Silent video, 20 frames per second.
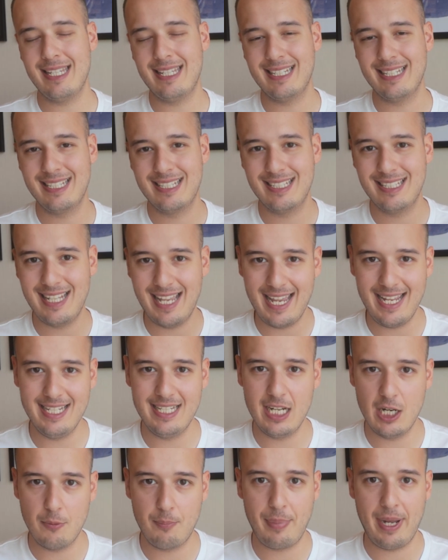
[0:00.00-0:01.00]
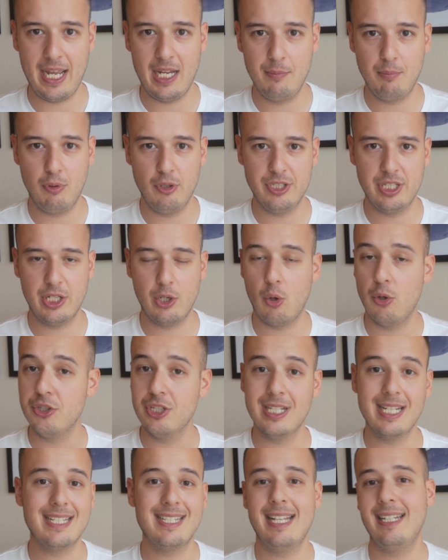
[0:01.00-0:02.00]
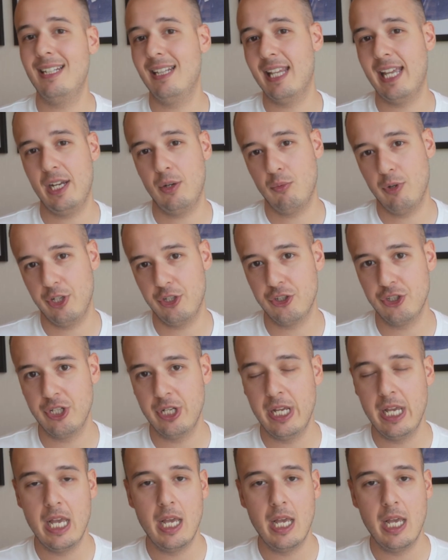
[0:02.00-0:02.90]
understand their pain points, and also understand the language.